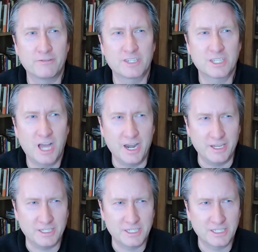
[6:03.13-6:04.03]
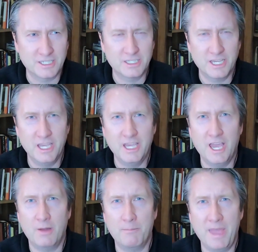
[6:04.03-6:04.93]
sonnets, saying
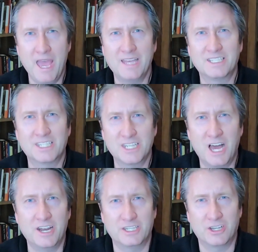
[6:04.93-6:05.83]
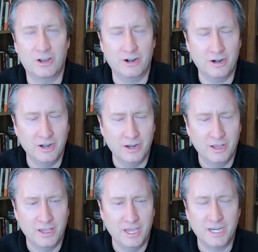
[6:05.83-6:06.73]
how bad sonnets are.
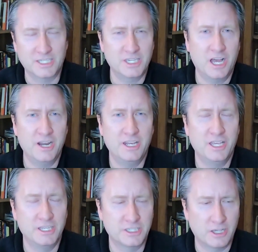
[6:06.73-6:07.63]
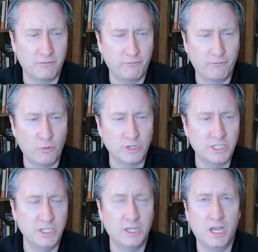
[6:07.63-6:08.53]
And a sonnet is a
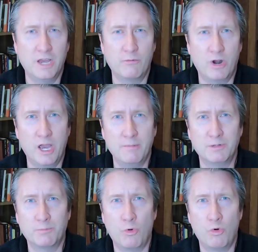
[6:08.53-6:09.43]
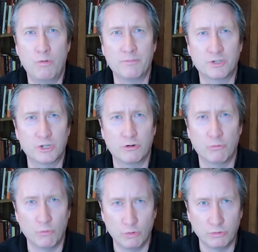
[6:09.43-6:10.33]
14-line rhymed poem. There's
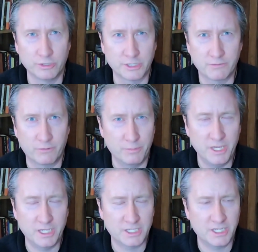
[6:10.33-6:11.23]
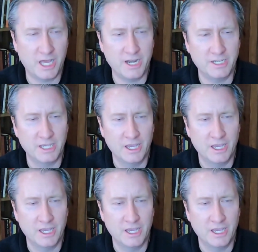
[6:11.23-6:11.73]
certain rules for being a sonnet,